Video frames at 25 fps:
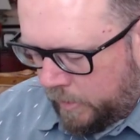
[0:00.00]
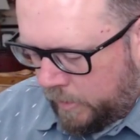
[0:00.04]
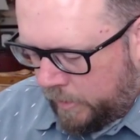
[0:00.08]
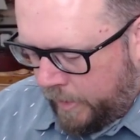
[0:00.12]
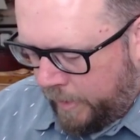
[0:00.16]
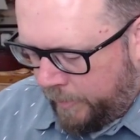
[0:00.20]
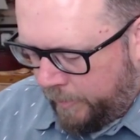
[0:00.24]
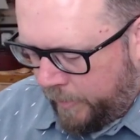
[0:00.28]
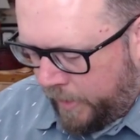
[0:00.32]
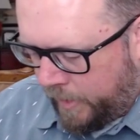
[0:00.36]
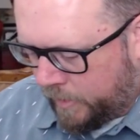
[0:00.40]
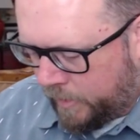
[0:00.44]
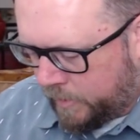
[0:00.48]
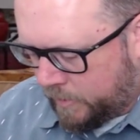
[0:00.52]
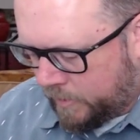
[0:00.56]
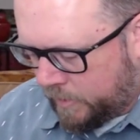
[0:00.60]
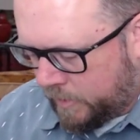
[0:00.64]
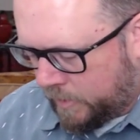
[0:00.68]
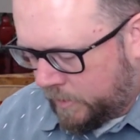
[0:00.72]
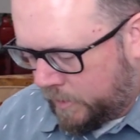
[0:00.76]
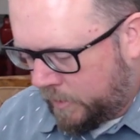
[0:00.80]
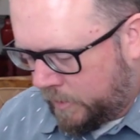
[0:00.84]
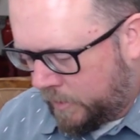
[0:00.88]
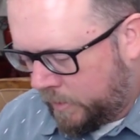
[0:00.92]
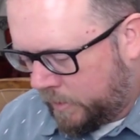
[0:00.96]
That means
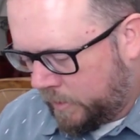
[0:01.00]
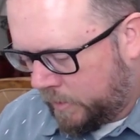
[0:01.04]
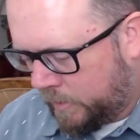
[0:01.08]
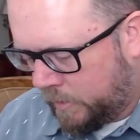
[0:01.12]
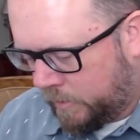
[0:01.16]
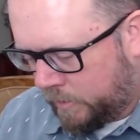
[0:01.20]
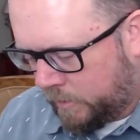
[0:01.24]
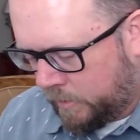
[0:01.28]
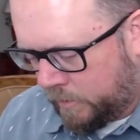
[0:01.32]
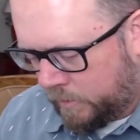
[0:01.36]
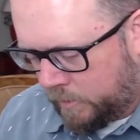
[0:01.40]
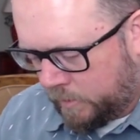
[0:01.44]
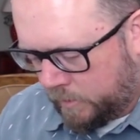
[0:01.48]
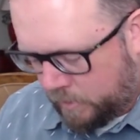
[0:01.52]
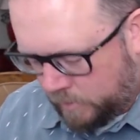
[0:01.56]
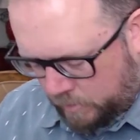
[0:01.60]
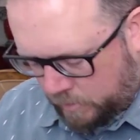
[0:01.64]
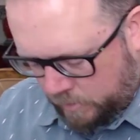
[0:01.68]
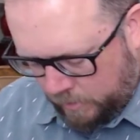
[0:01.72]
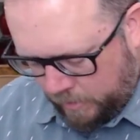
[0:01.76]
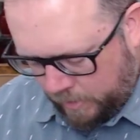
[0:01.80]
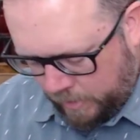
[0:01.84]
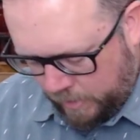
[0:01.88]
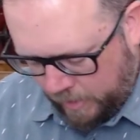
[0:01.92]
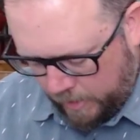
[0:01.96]

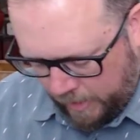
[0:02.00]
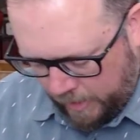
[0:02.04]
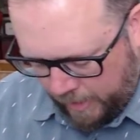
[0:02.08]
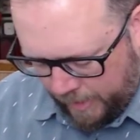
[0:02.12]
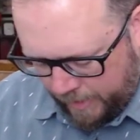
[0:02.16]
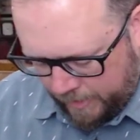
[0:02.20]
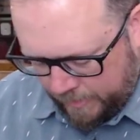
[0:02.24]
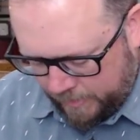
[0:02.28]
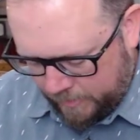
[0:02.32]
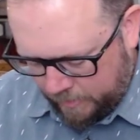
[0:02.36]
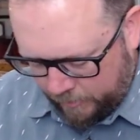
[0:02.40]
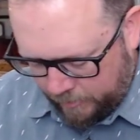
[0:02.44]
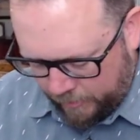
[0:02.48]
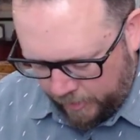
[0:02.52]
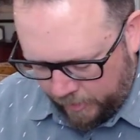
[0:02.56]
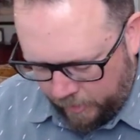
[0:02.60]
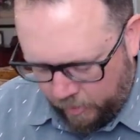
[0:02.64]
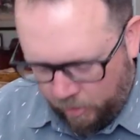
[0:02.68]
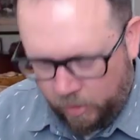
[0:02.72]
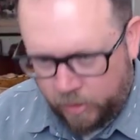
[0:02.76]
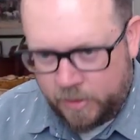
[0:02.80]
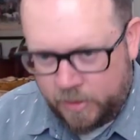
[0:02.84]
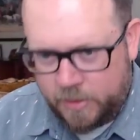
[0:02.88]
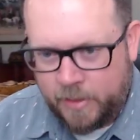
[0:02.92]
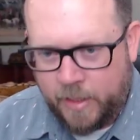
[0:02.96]
I still think
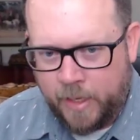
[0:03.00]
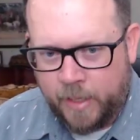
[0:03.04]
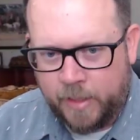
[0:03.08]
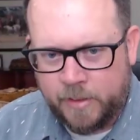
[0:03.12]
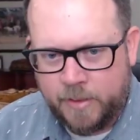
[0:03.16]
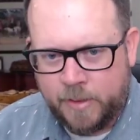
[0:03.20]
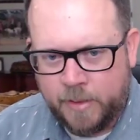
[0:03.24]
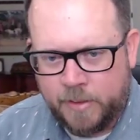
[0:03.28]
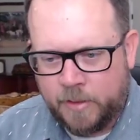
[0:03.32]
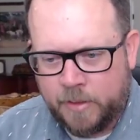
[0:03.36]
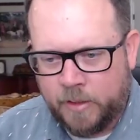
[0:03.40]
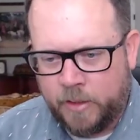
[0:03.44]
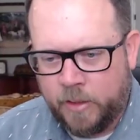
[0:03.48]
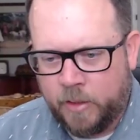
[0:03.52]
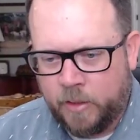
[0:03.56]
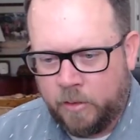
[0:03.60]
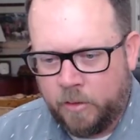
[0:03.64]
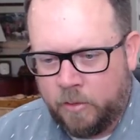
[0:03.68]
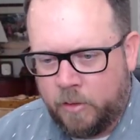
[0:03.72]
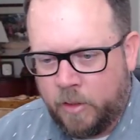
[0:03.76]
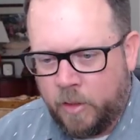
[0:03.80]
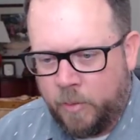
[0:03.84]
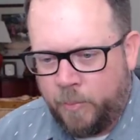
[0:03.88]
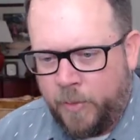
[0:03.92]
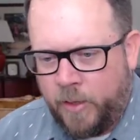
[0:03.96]
Art Snacks has to
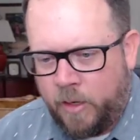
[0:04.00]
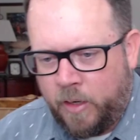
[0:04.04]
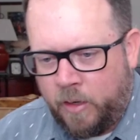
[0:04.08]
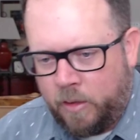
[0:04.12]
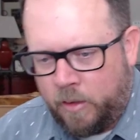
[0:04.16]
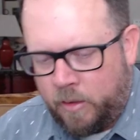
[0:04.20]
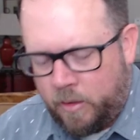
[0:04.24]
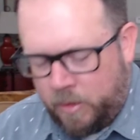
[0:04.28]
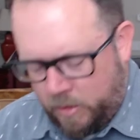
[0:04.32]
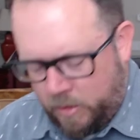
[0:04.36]
go up here.